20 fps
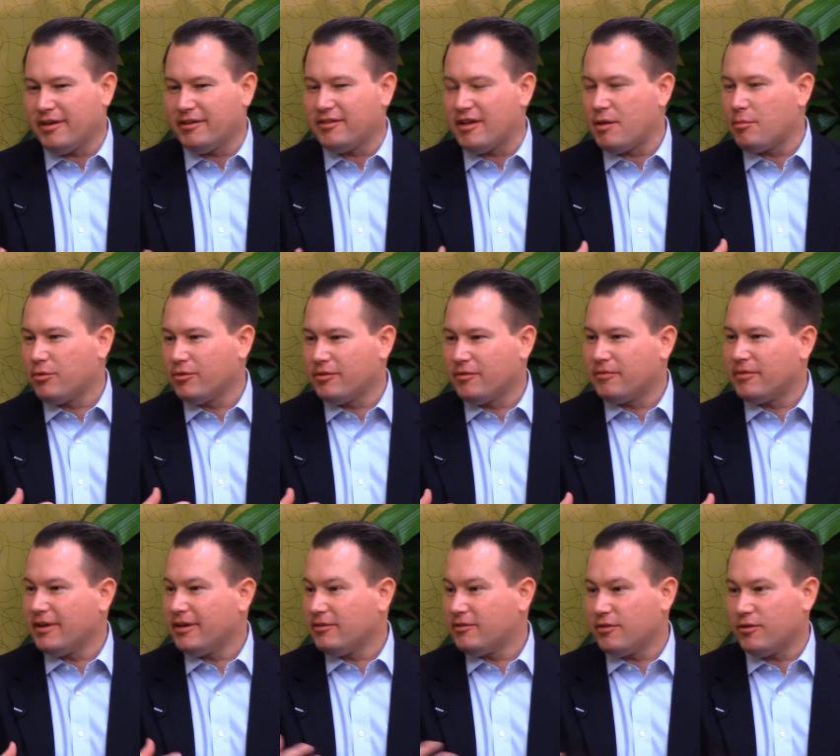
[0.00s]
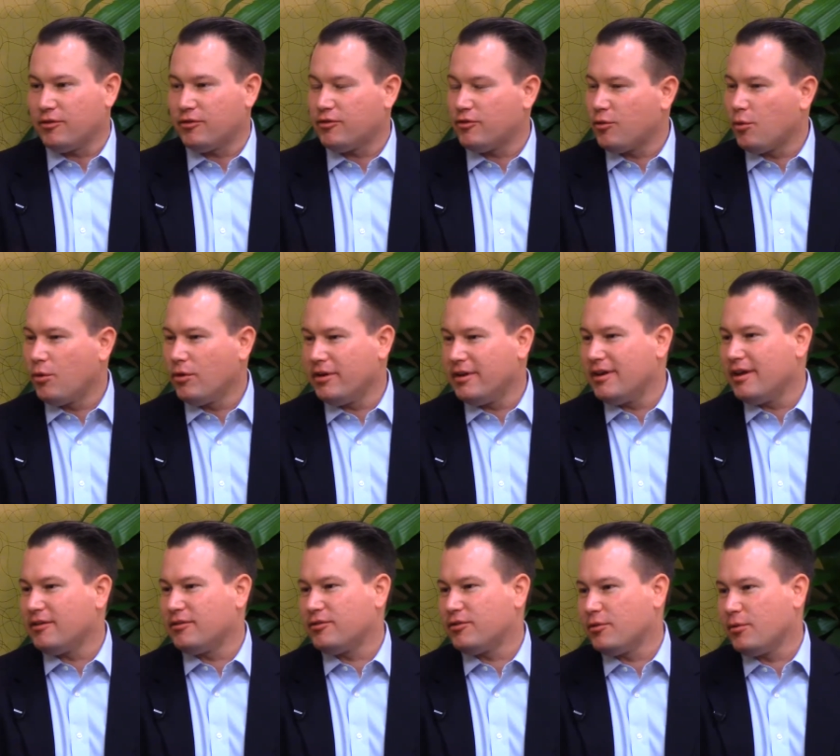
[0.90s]
examples of things that are stored in
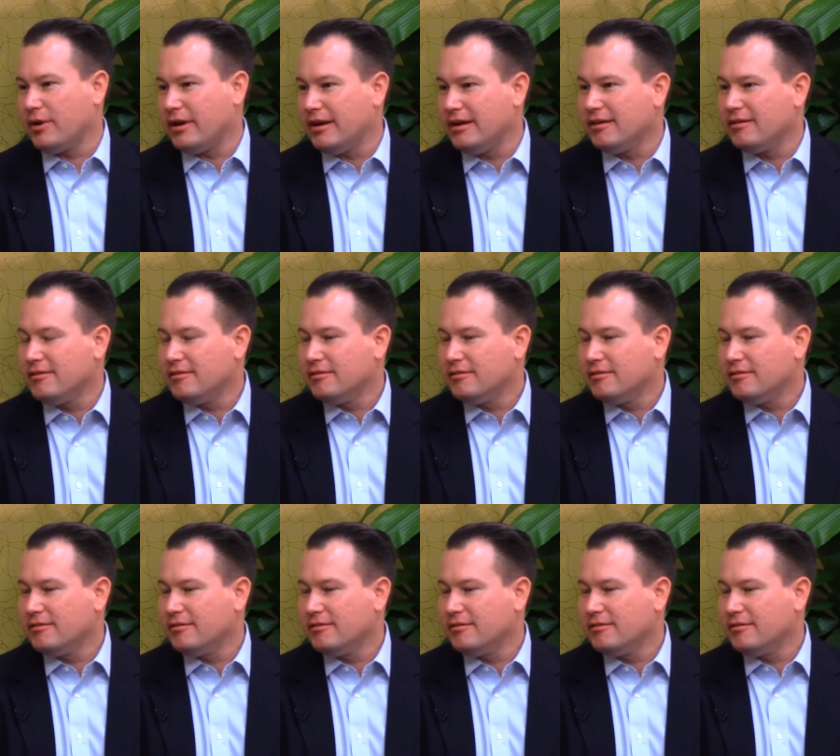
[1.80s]
S3?